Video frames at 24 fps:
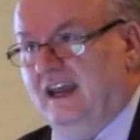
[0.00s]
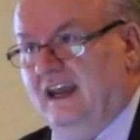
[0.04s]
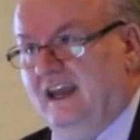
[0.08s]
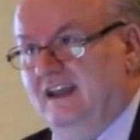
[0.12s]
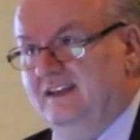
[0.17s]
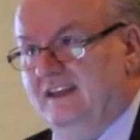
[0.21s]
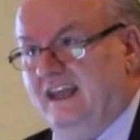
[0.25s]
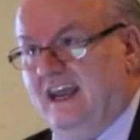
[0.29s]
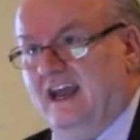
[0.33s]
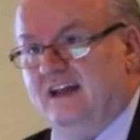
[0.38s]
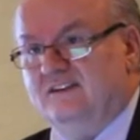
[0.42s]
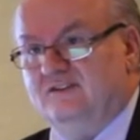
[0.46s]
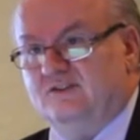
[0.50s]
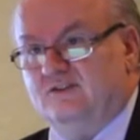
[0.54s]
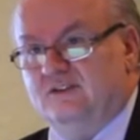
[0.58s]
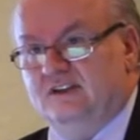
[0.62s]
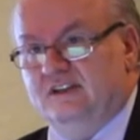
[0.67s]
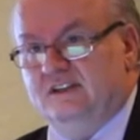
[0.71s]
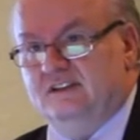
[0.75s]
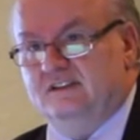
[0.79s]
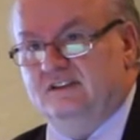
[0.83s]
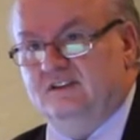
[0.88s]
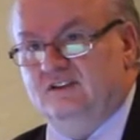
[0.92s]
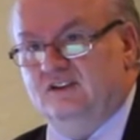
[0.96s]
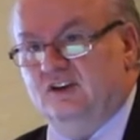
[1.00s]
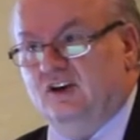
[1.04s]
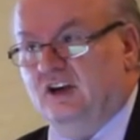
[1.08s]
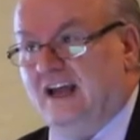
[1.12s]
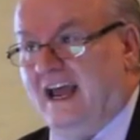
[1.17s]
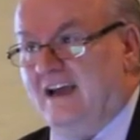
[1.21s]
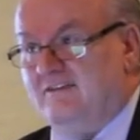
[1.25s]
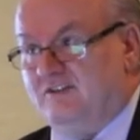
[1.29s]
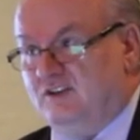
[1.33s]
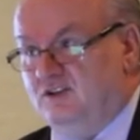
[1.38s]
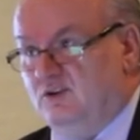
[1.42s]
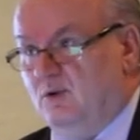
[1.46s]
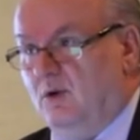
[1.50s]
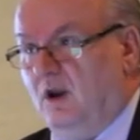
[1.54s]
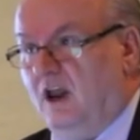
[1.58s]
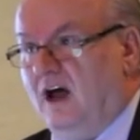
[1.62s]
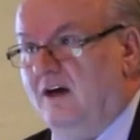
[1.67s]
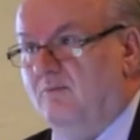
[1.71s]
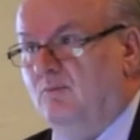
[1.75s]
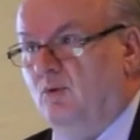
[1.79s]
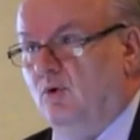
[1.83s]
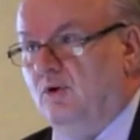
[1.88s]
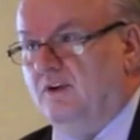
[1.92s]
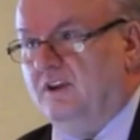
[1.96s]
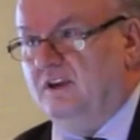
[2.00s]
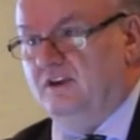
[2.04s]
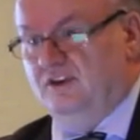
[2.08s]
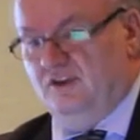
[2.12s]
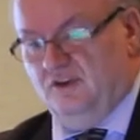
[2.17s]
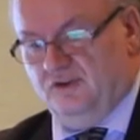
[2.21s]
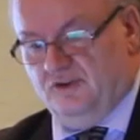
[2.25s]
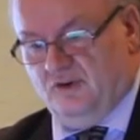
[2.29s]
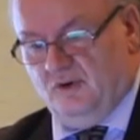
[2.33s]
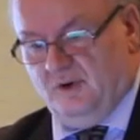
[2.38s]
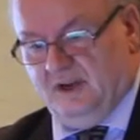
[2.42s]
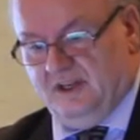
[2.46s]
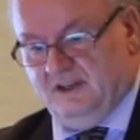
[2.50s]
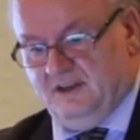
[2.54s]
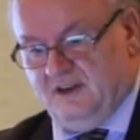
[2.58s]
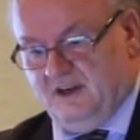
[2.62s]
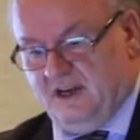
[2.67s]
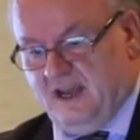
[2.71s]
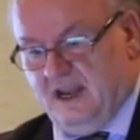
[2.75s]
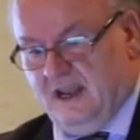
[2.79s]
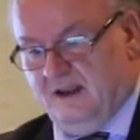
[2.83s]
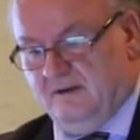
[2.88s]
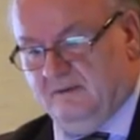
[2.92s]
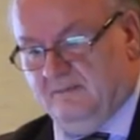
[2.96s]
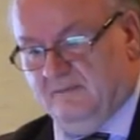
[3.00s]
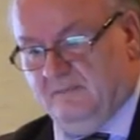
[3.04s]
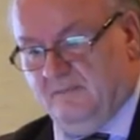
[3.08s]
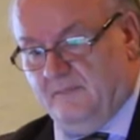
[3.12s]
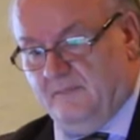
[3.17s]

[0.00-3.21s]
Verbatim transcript: And the answer is you're going to have to do a lot more than you're doing today.